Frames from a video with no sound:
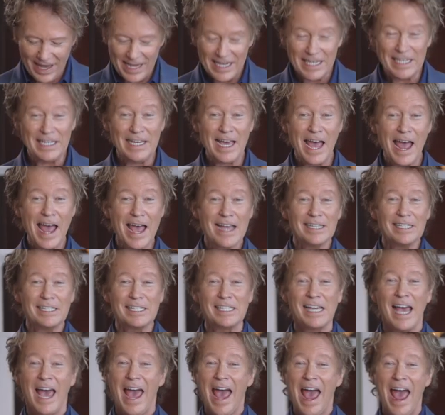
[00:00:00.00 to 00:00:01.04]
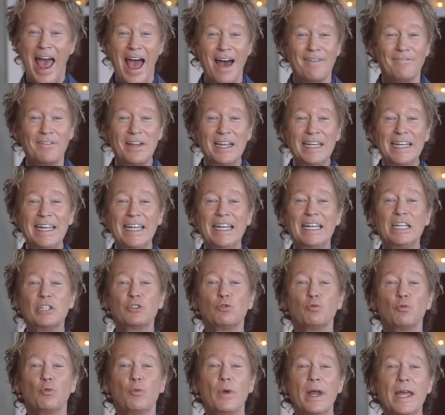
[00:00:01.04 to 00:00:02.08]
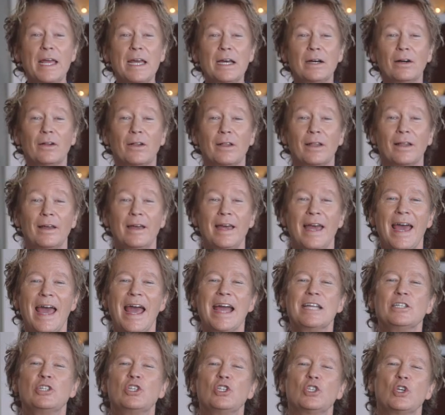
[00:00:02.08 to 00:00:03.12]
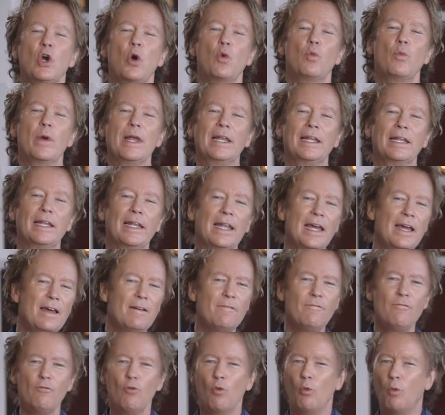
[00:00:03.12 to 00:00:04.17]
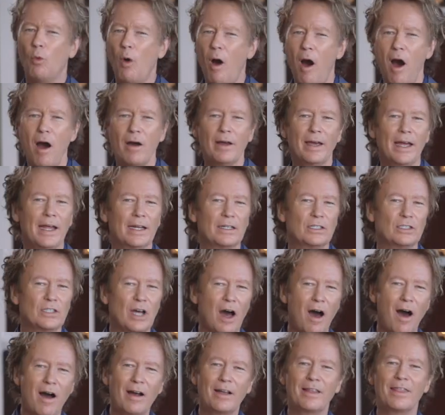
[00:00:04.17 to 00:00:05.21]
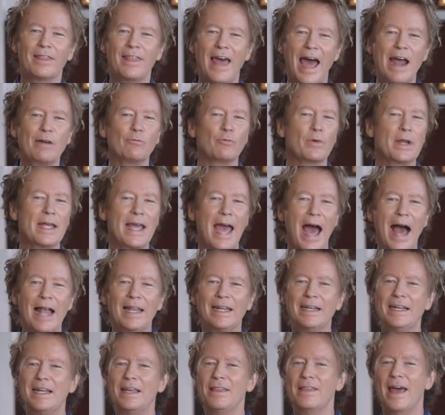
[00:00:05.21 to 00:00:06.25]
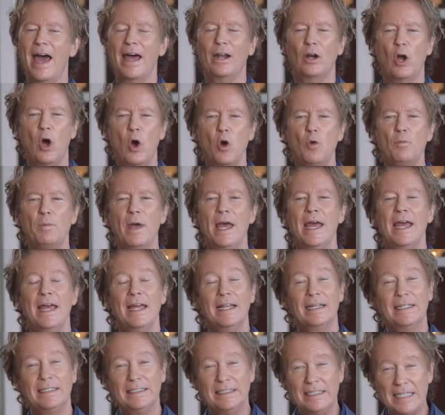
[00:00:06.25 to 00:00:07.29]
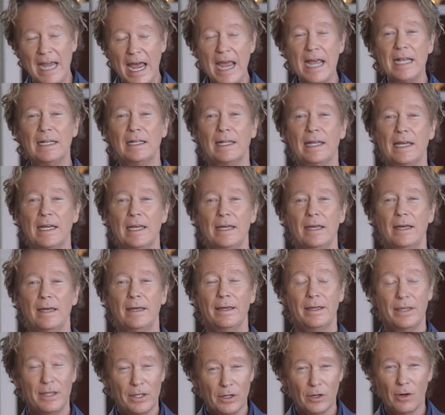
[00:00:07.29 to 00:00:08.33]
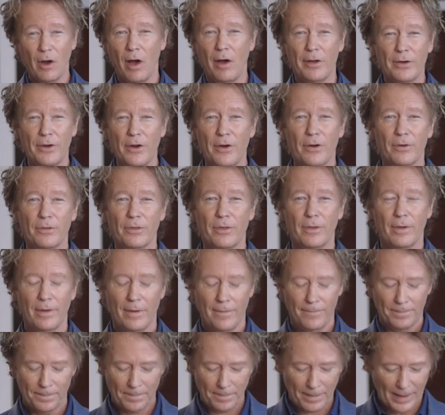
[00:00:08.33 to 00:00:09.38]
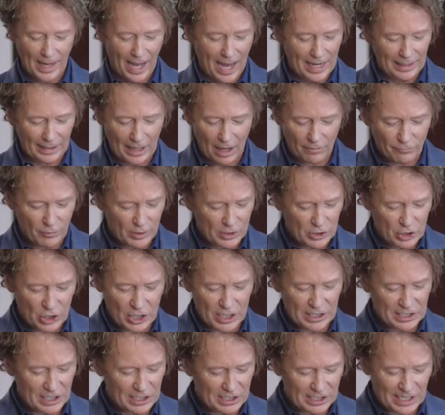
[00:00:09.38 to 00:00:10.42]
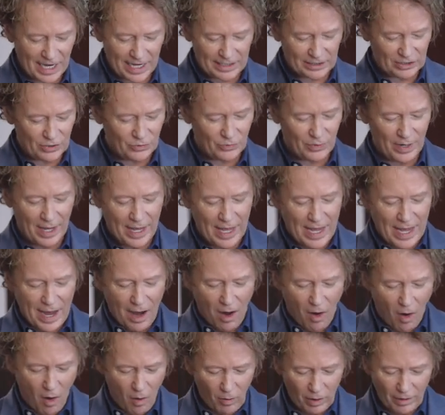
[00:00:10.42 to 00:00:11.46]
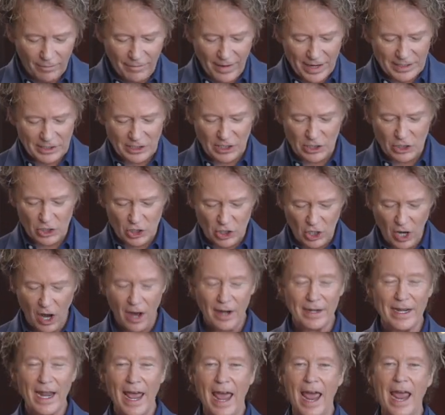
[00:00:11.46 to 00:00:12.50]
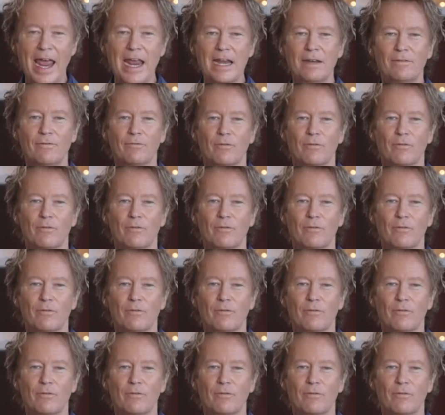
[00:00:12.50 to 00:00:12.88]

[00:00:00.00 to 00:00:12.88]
Yes, heaven is real. And so we live, walk, and talk that reality, that hope, daily here on earth. I love what Jesus said to all of us in John eight,